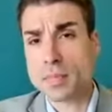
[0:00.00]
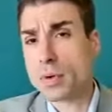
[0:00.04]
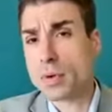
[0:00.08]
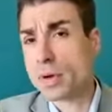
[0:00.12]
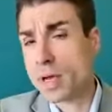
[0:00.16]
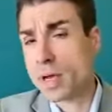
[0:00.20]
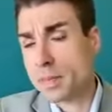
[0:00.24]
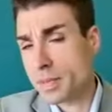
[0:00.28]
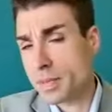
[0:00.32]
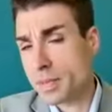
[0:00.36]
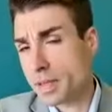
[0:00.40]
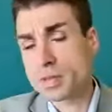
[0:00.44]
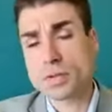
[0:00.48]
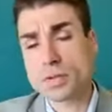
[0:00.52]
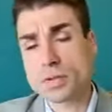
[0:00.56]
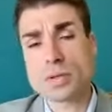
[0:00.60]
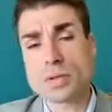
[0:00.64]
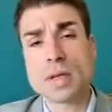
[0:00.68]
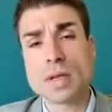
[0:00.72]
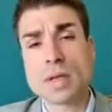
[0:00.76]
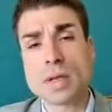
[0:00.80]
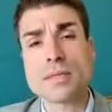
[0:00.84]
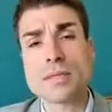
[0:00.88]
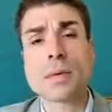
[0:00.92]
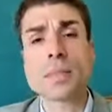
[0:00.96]
program, to
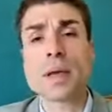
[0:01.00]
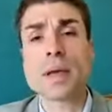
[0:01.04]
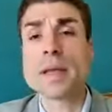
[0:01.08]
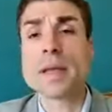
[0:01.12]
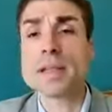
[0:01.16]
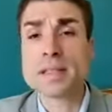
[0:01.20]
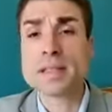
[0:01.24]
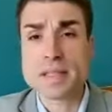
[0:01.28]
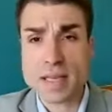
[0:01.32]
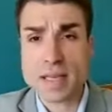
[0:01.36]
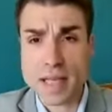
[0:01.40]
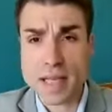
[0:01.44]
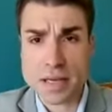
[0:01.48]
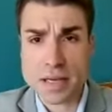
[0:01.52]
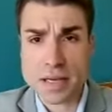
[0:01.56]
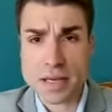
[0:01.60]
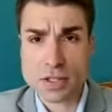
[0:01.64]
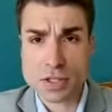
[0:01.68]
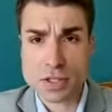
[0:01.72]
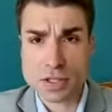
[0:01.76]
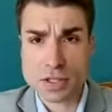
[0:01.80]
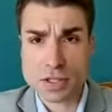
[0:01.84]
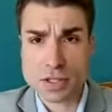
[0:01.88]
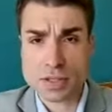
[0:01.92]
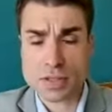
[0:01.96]
develop its
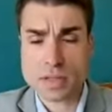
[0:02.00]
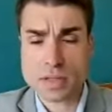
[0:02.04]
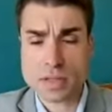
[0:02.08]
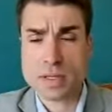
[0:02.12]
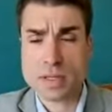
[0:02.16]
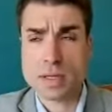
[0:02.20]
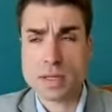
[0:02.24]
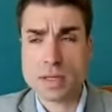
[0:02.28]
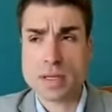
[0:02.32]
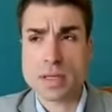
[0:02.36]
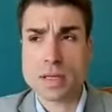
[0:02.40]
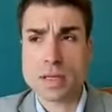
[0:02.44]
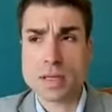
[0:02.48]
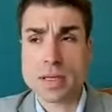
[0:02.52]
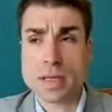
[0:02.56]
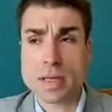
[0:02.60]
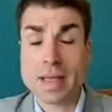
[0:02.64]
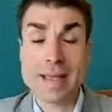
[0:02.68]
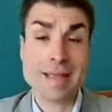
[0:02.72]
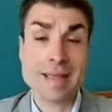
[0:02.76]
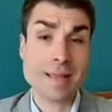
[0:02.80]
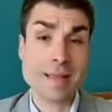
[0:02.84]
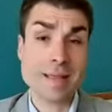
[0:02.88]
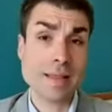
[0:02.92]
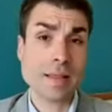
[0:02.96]
actions.
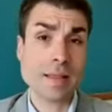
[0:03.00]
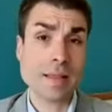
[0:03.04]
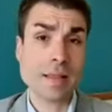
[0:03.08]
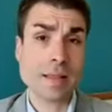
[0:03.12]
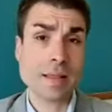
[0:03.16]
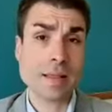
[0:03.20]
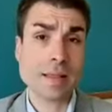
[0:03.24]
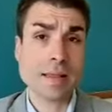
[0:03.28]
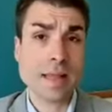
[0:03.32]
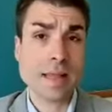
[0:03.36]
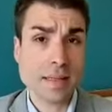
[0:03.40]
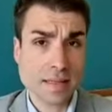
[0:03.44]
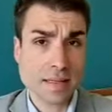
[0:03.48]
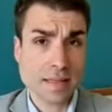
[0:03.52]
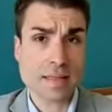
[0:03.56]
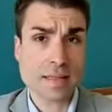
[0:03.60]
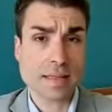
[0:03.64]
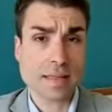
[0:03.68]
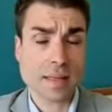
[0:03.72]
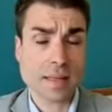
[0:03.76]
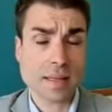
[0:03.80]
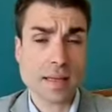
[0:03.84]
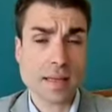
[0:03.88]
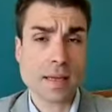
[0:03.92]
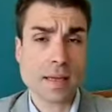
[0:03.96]
And
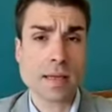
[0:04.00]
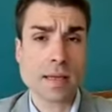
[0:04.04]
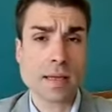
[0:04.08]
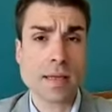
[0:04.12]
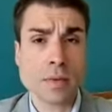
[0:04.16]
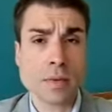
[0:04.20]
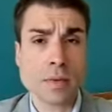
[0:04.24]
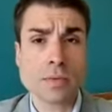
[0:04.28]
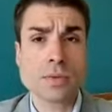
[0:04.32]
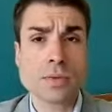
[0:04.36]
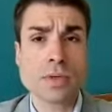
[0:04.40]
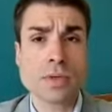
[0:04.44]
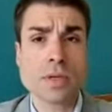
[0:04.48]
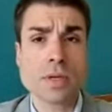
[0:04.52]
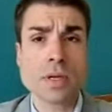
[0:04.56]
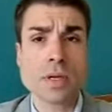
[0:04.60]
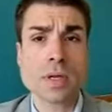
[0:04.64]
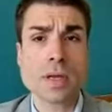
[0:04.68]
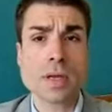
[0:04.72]
that's a huge